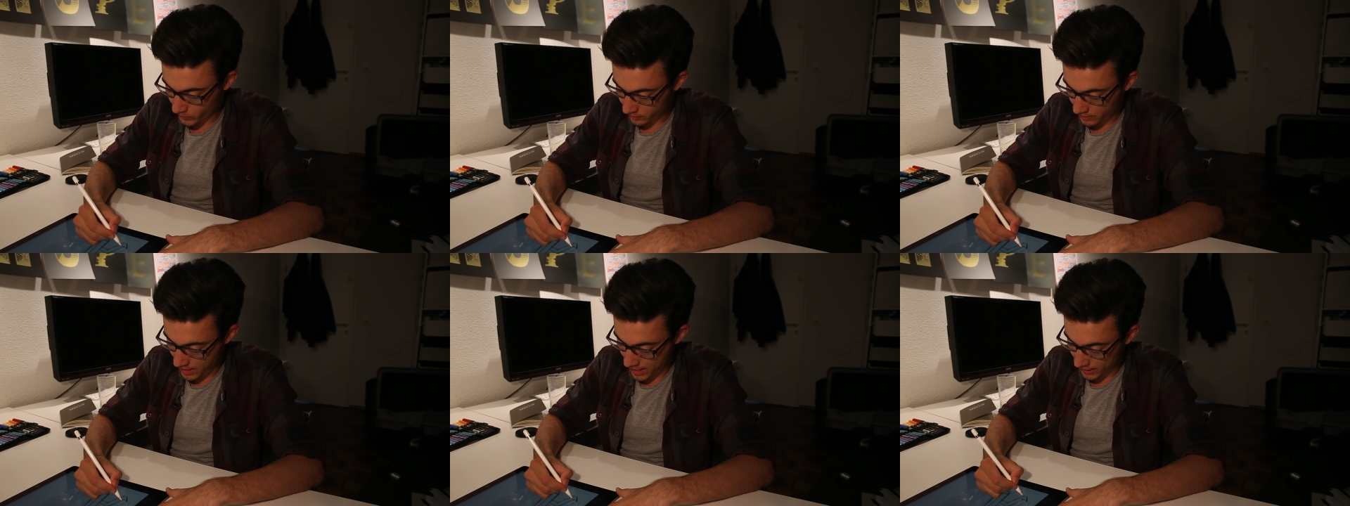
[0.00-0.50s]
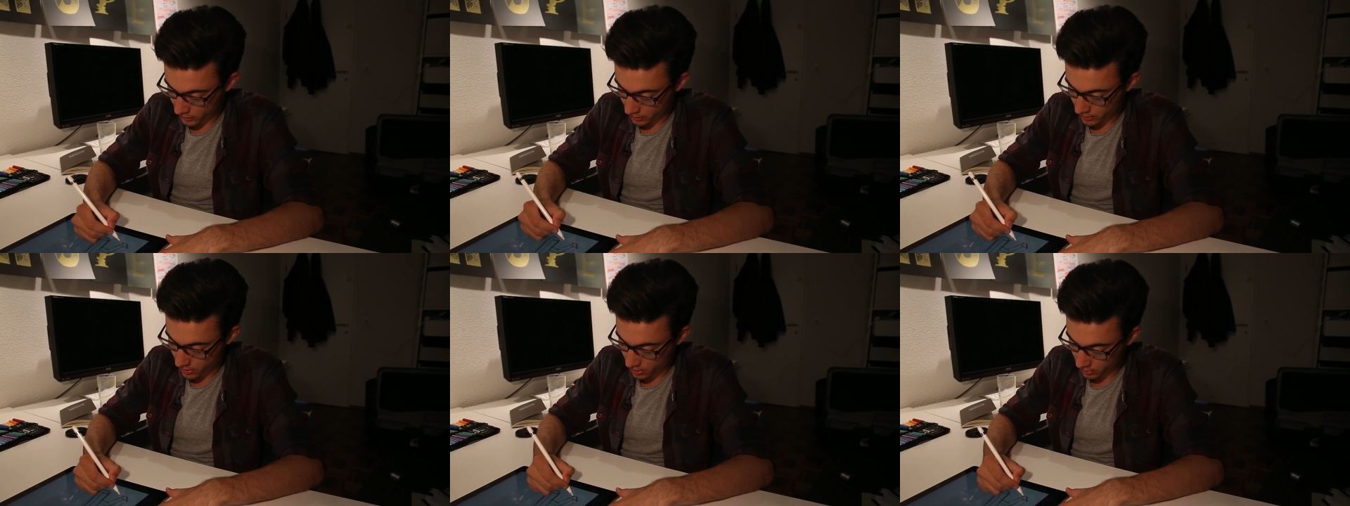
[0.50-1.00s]
one is
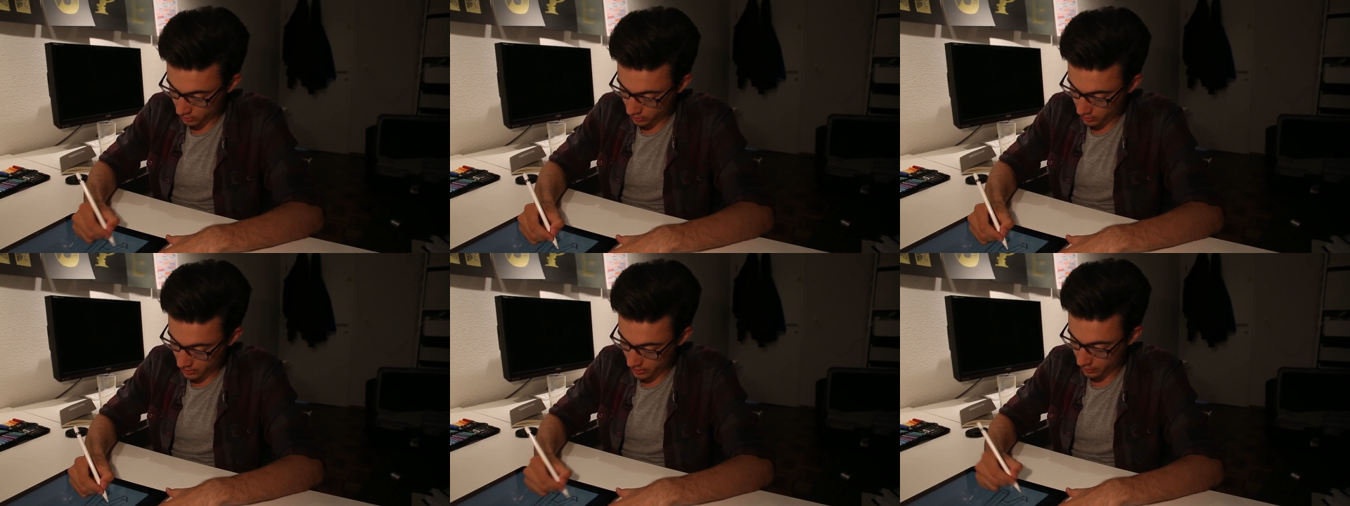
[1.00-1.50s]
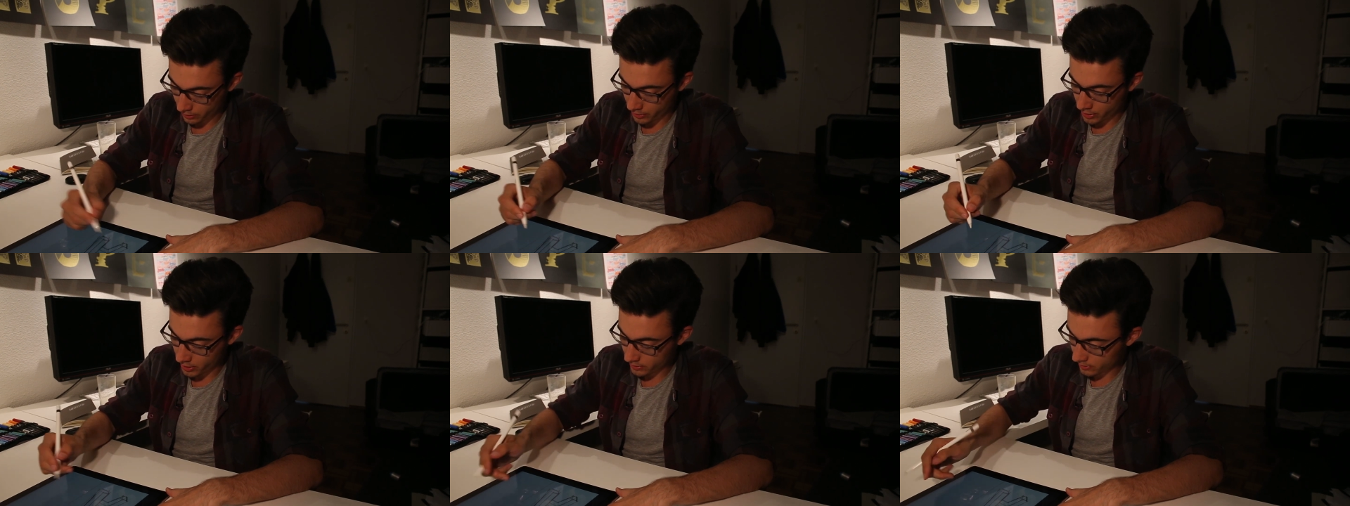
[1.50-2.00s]
actually harder than I
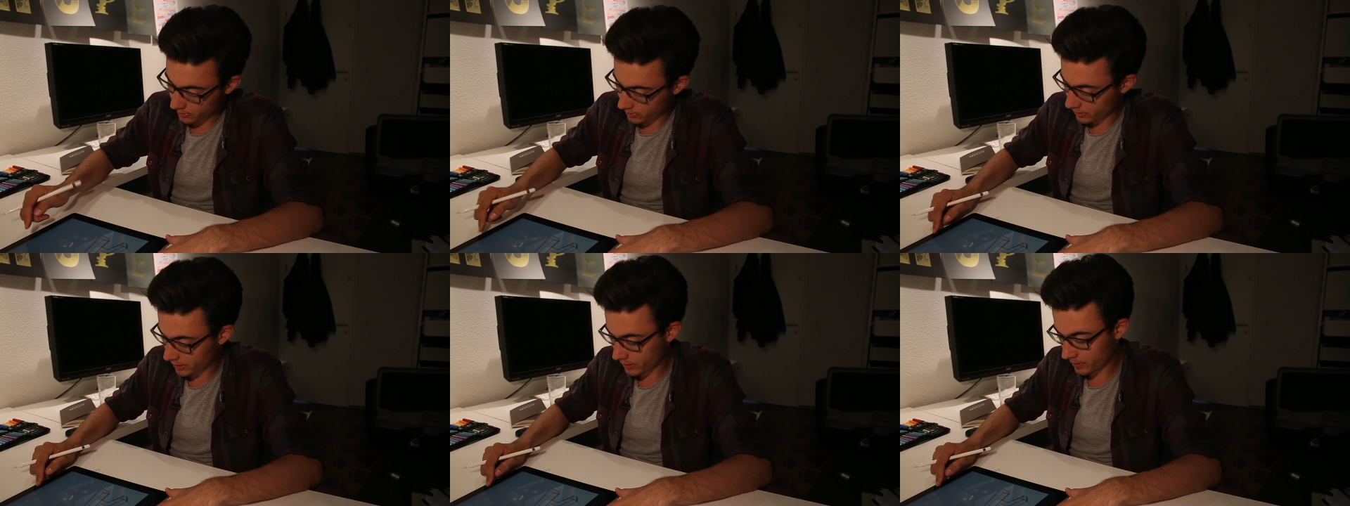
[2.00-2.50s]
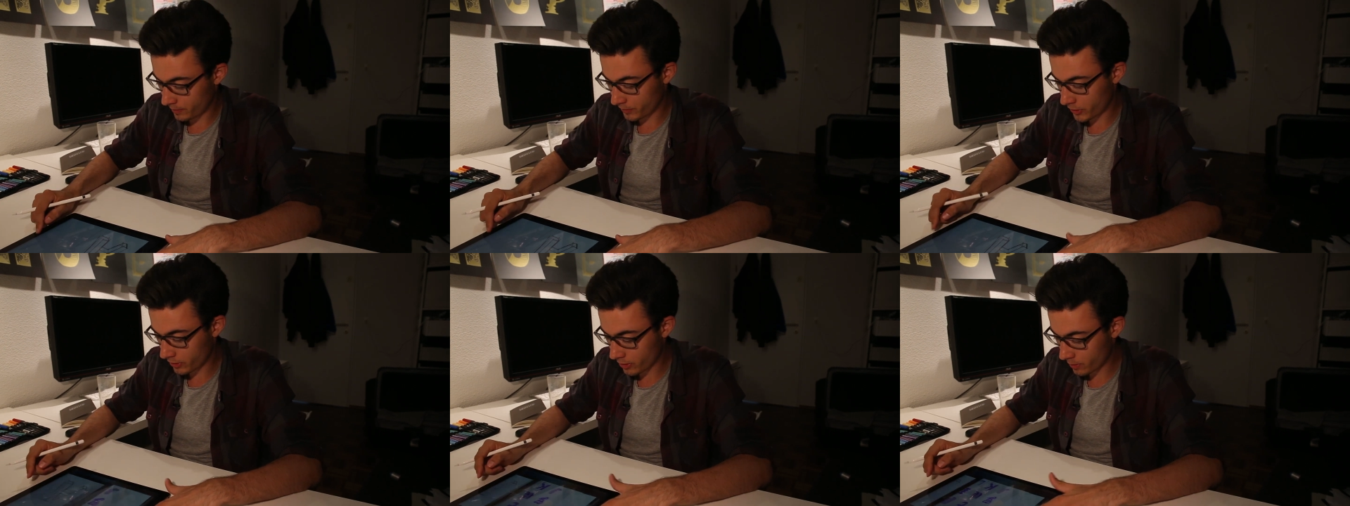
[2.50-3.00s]
thought.
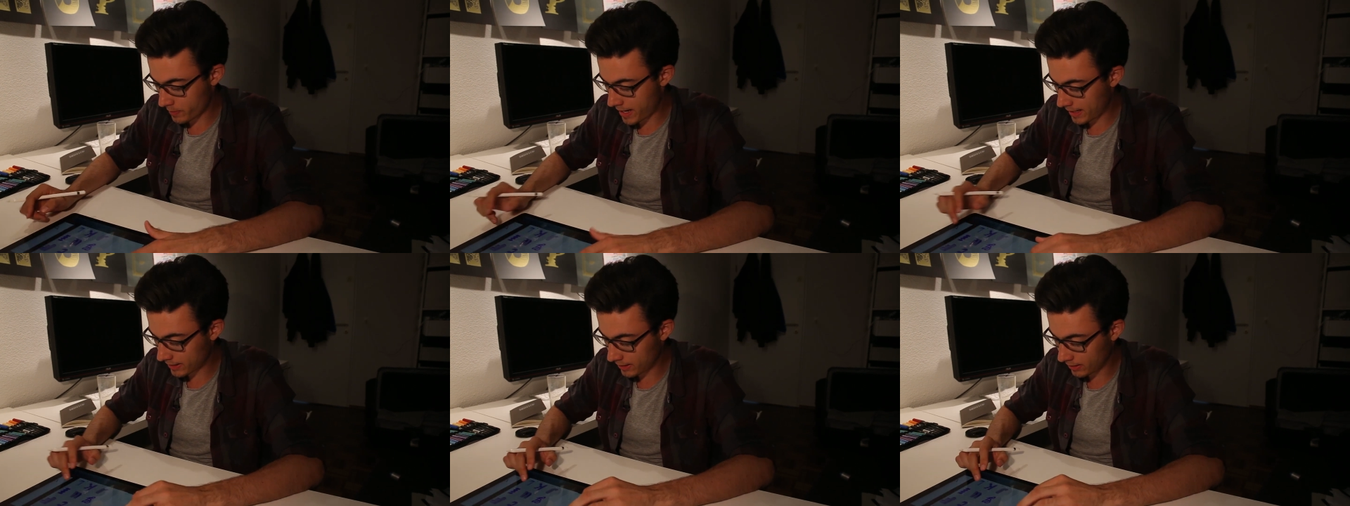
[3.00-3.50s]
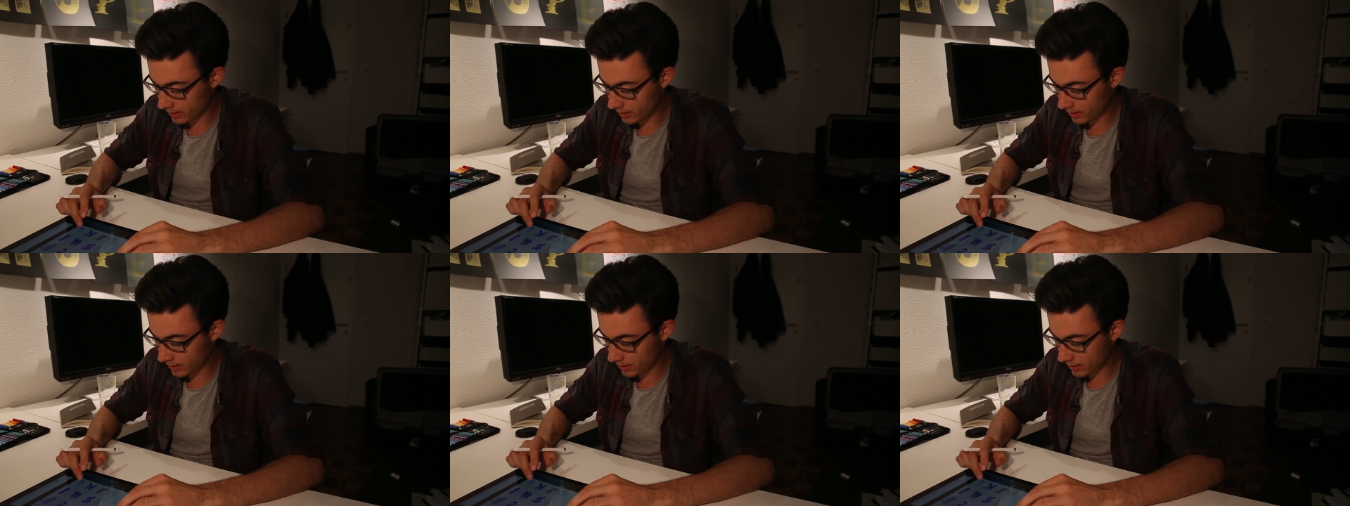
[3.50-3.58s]
Just going back,